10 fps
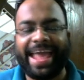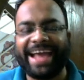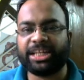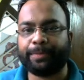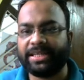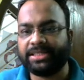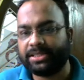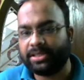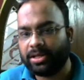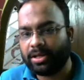
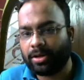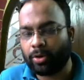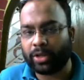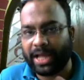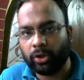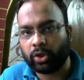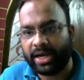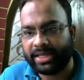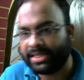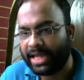express
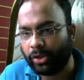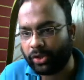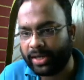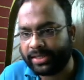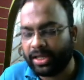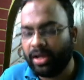cosinusoids and sinusoids.